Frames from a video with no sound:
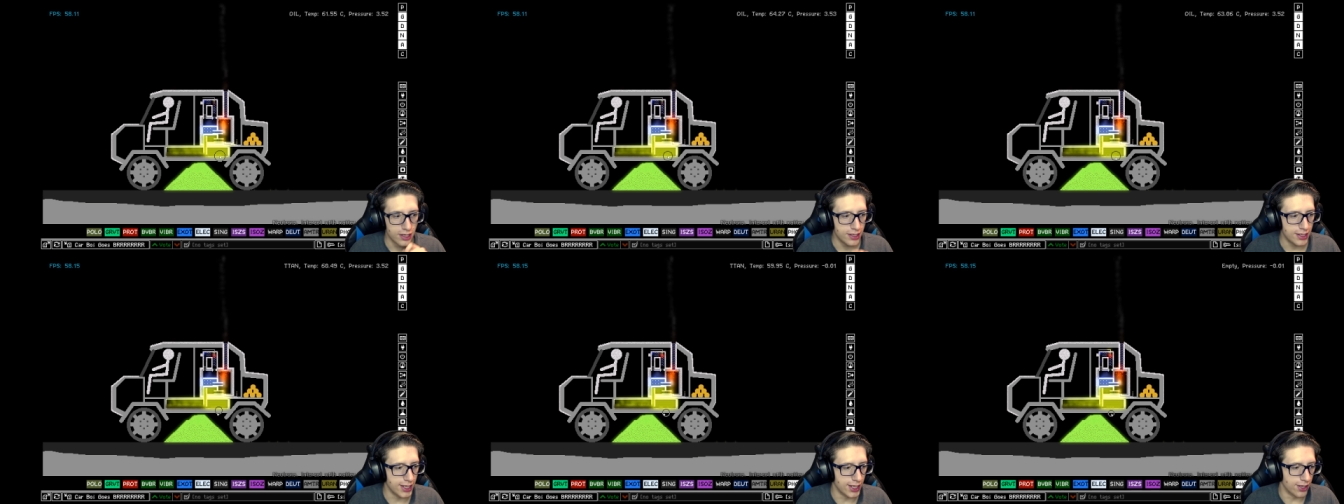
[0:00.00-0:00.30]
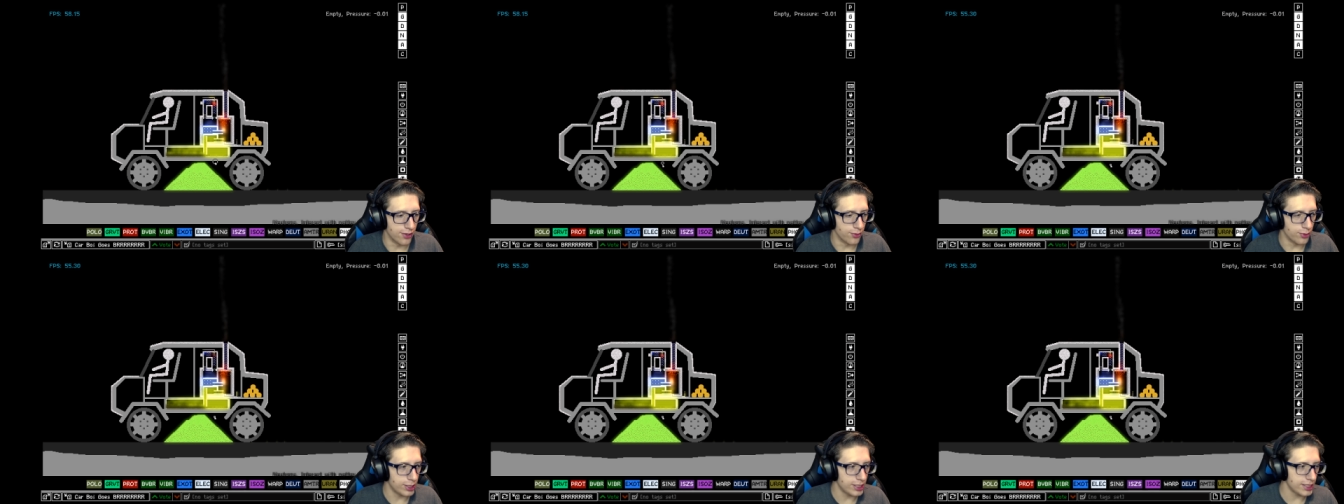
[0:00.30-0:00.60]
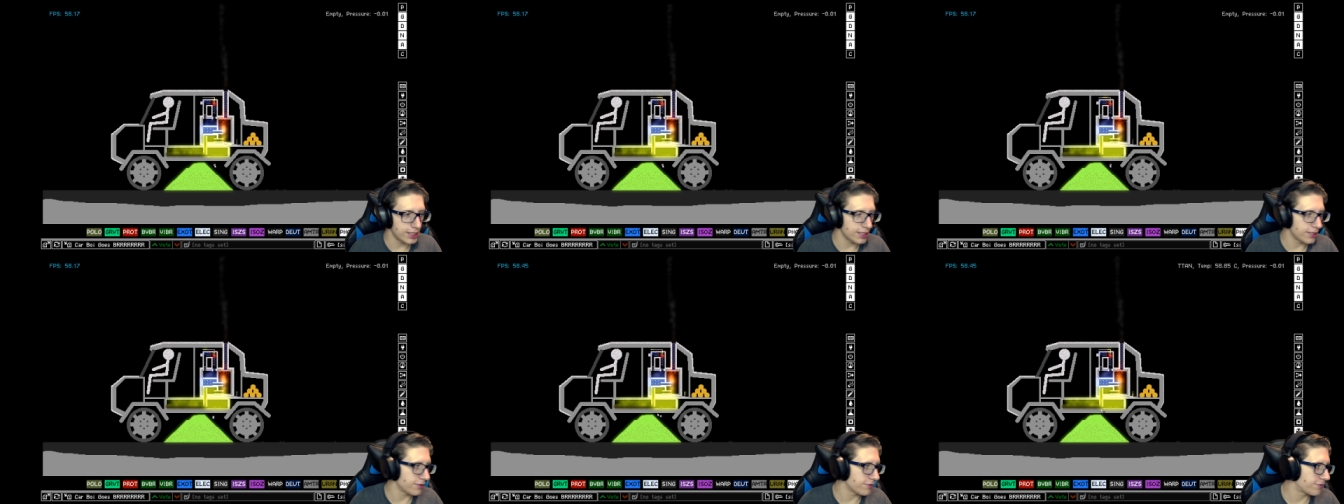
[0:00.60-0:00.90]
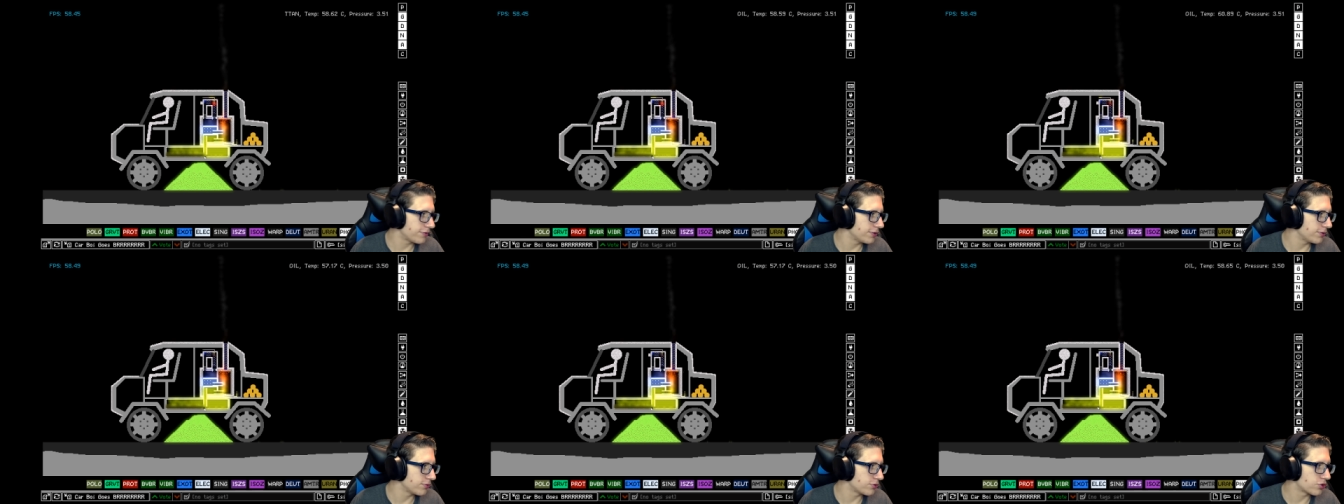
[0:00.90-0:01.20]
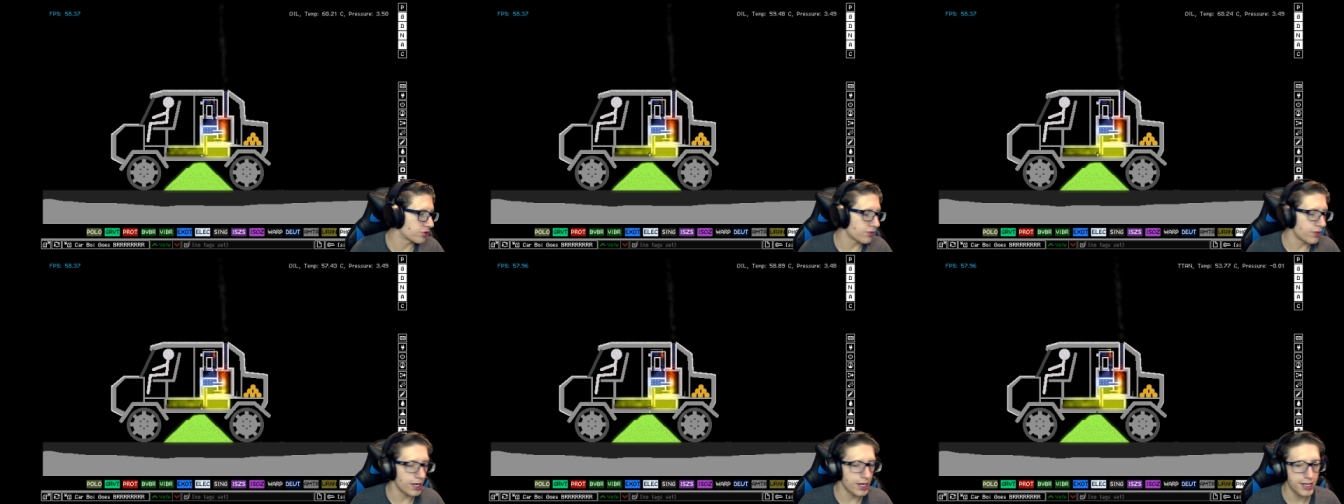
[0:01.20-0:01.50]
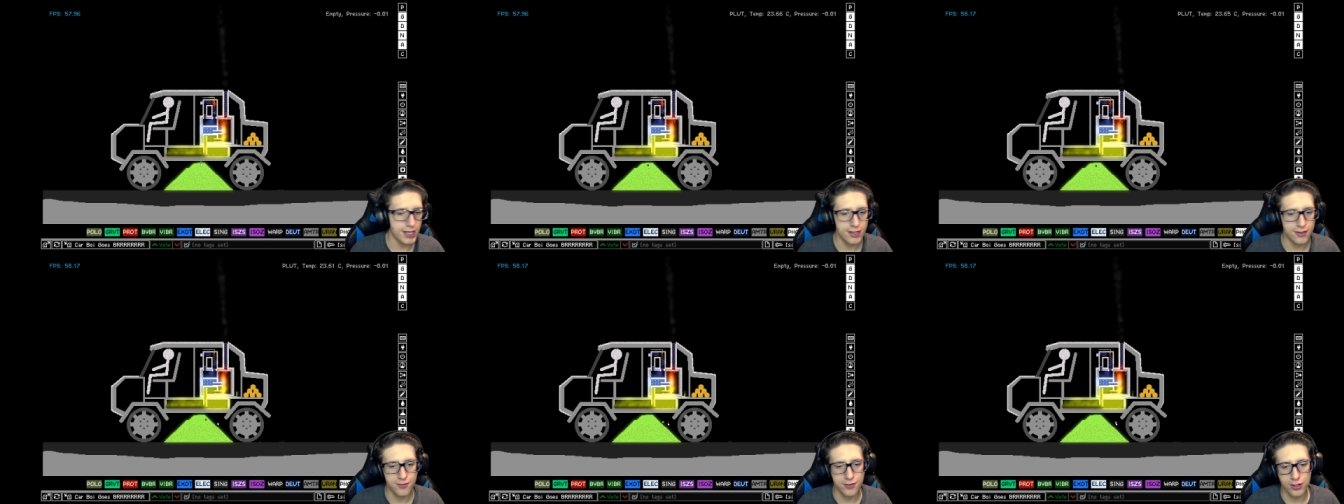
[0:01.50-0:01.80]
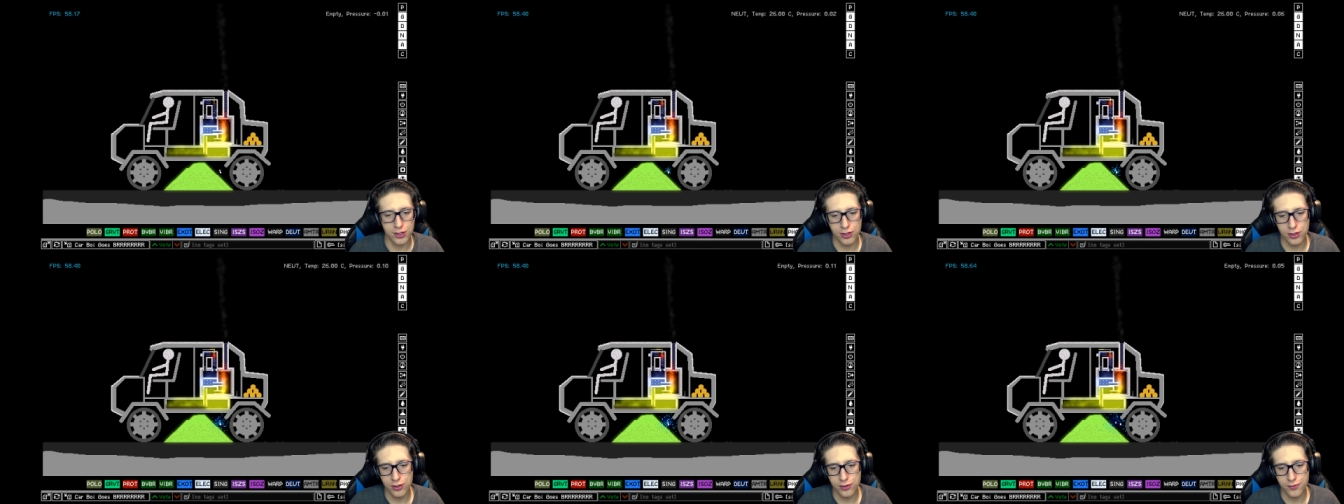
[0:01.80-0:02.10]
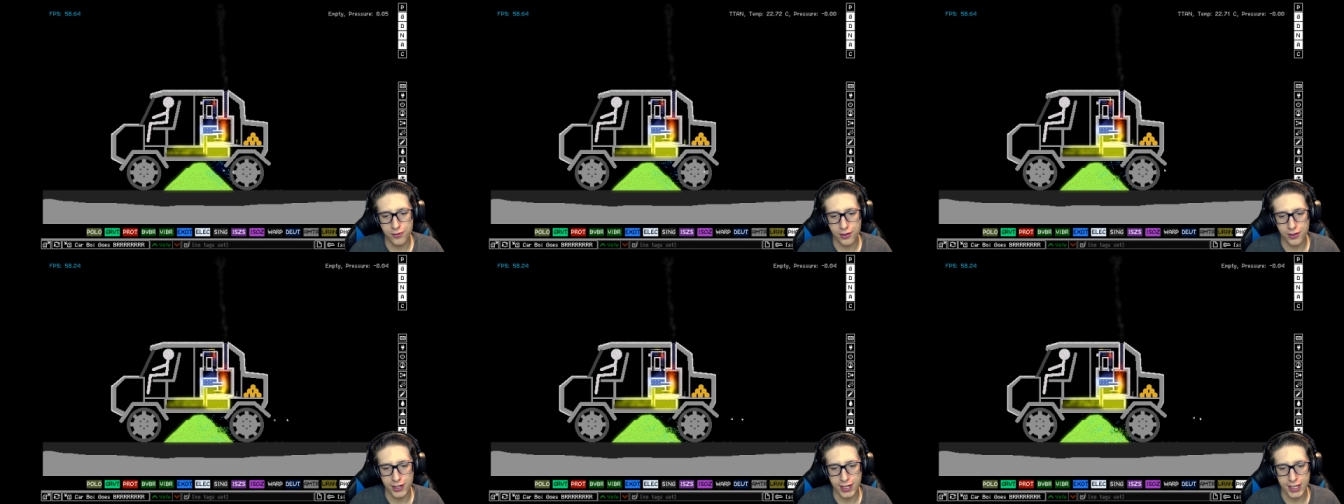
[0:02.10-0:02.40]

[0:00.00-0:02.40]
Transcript: Now, what if you drive over